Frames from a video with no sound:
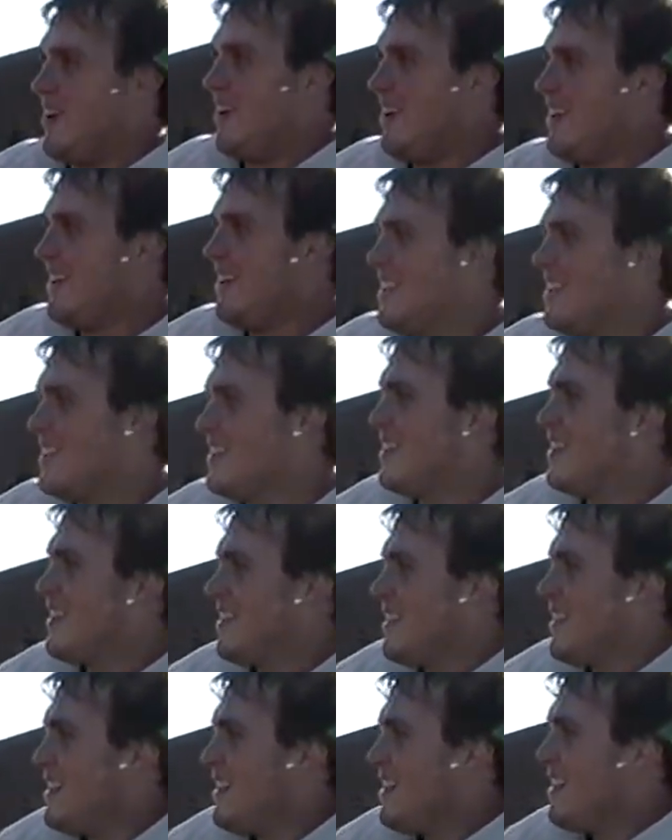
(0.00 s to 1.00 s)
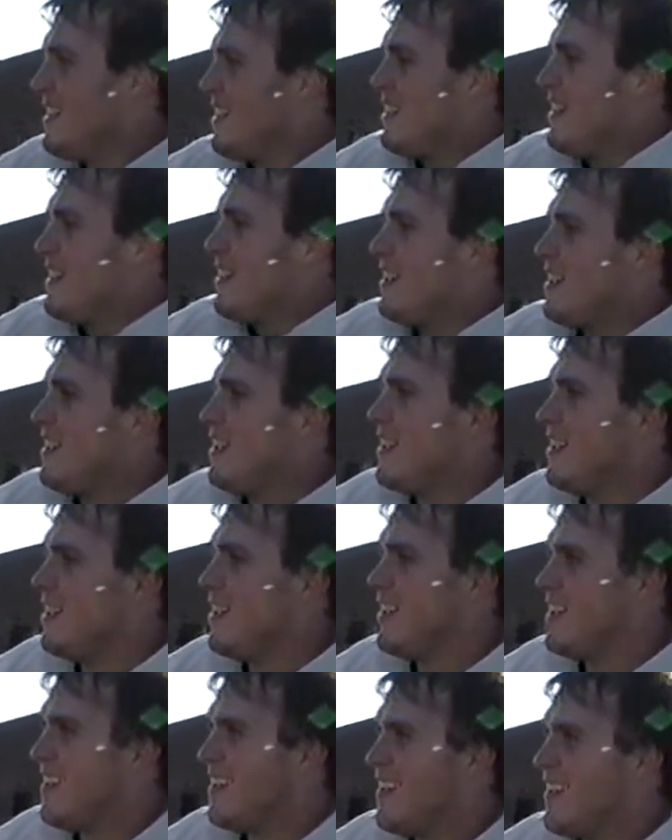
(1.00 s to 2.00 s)
Yeah, yeah. So uh,
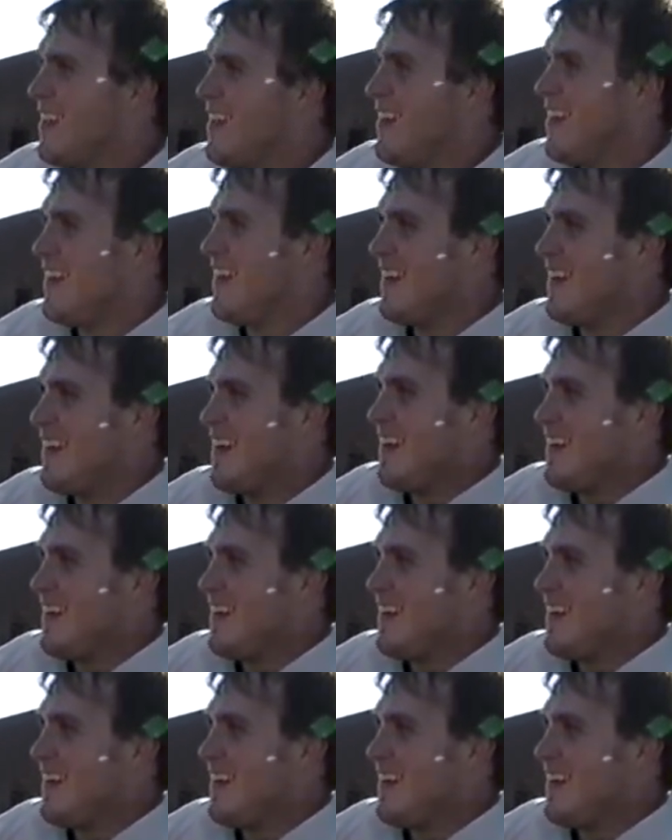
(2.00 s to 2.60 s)
um, I'm laying